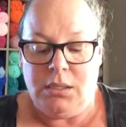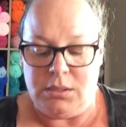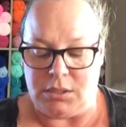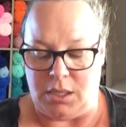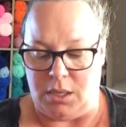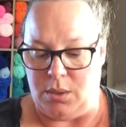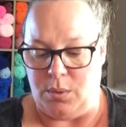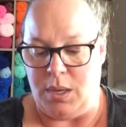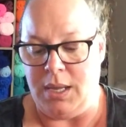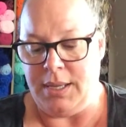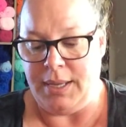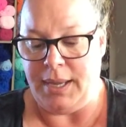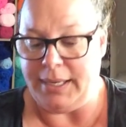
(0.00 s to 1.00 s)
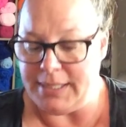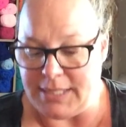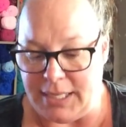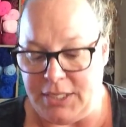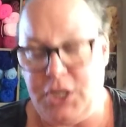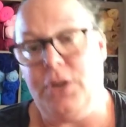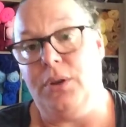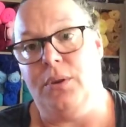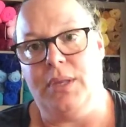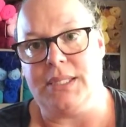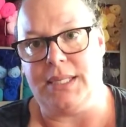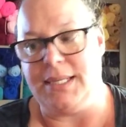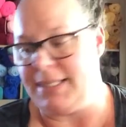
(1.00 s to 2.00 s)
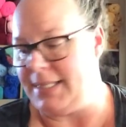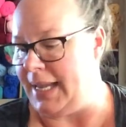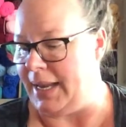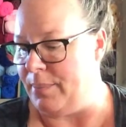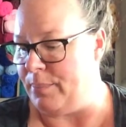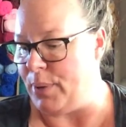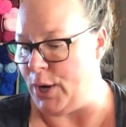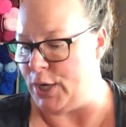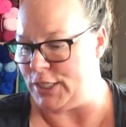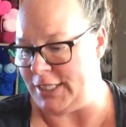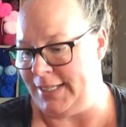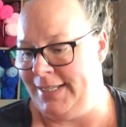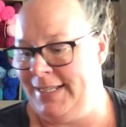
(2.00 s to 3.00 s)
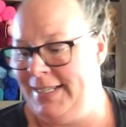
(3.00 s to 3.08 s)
So I decided to do this in a second part.